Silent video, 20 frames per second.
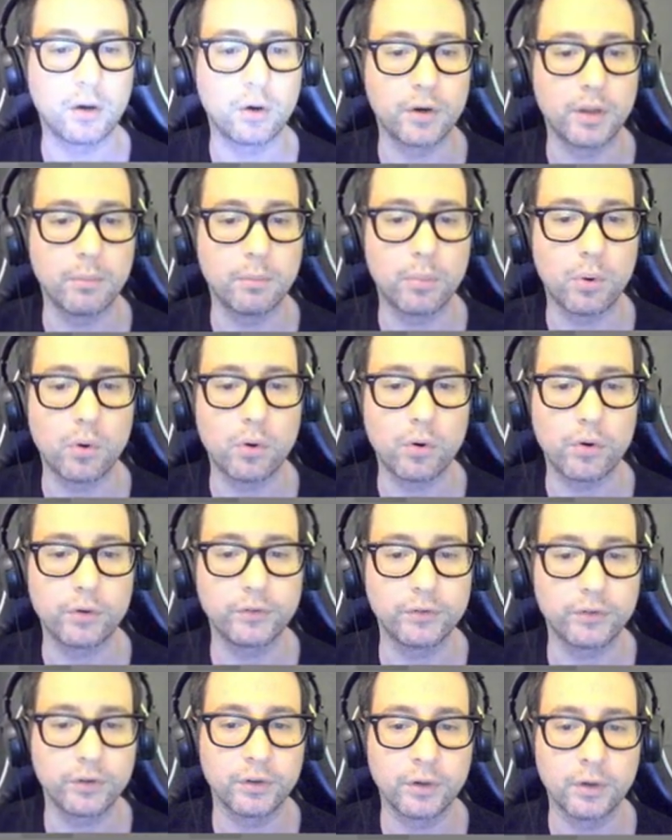on
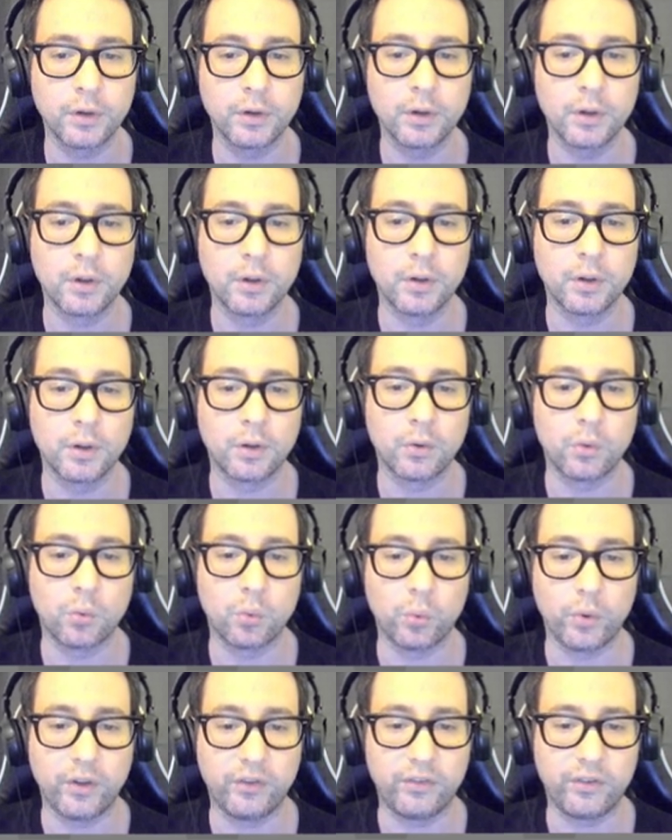import,
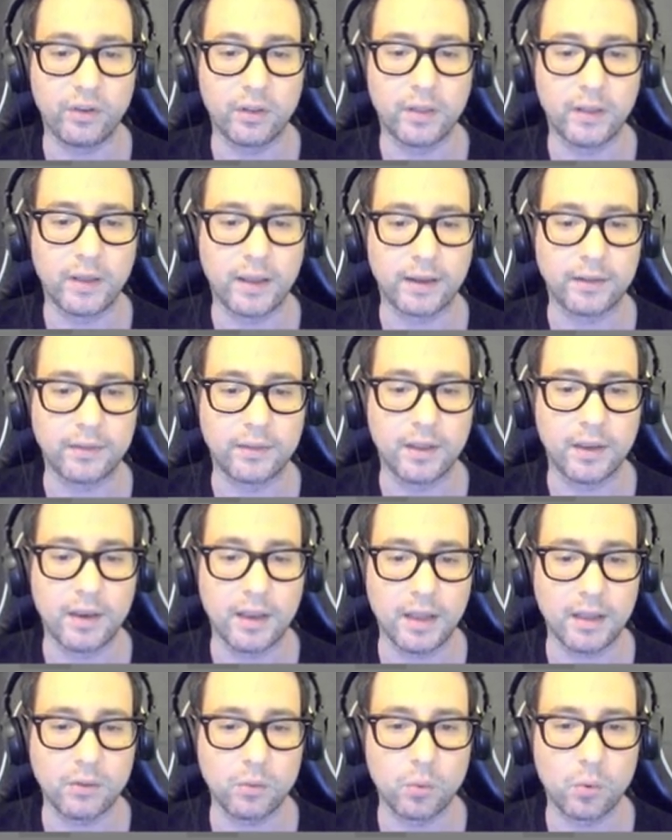we select the
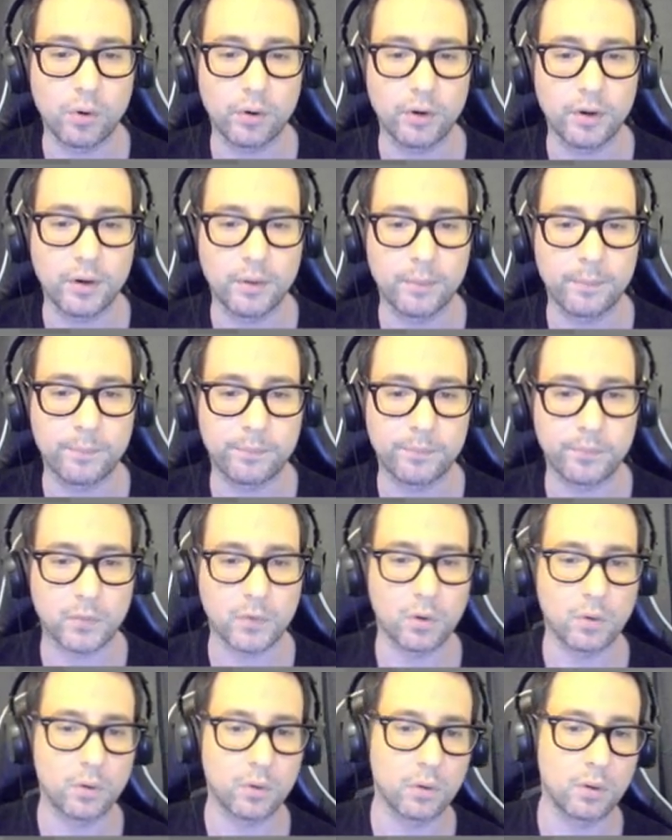network,
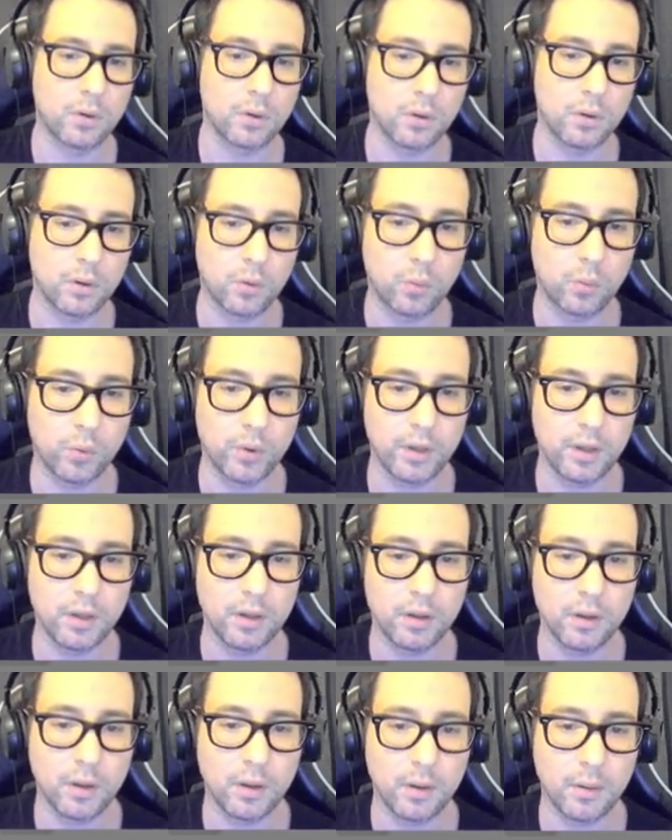we
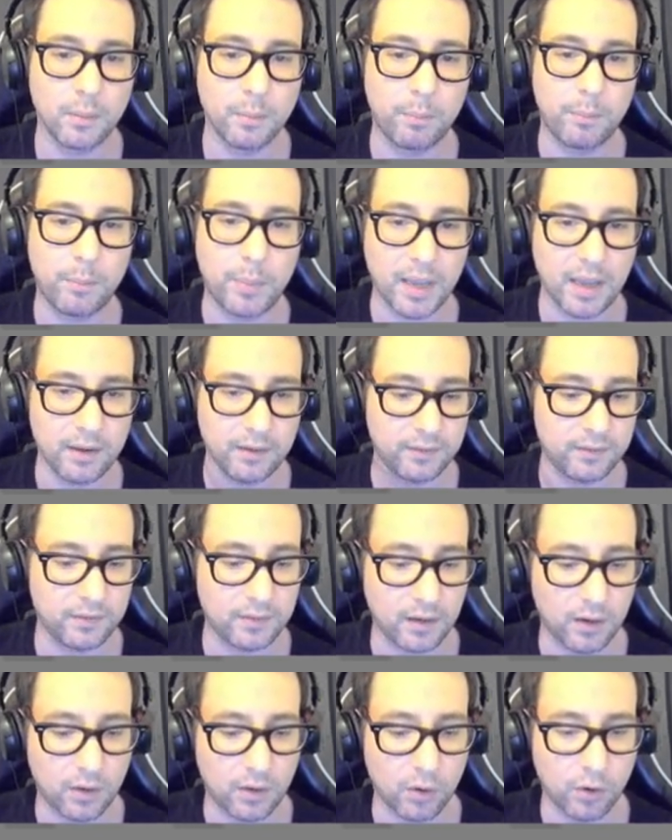paste
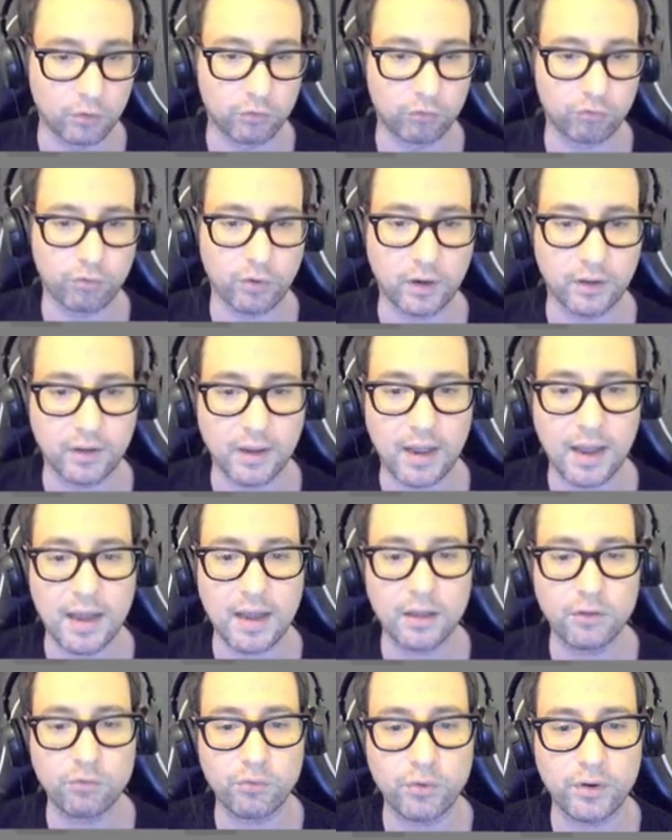the contract
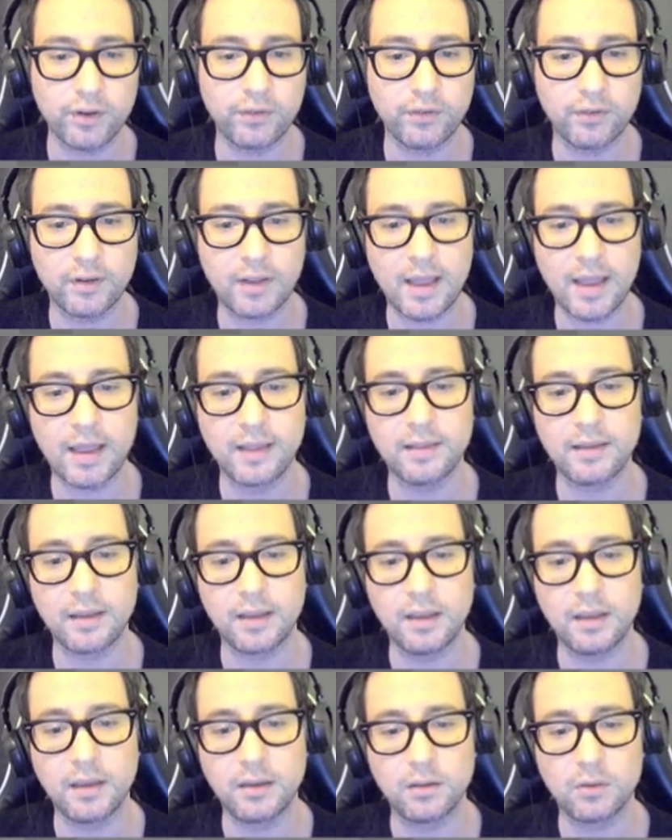address, and
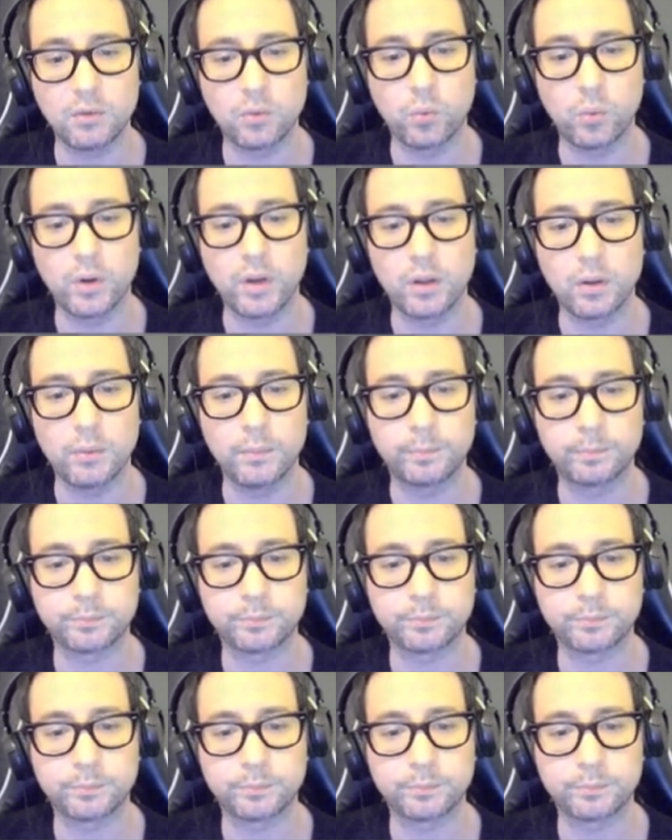it will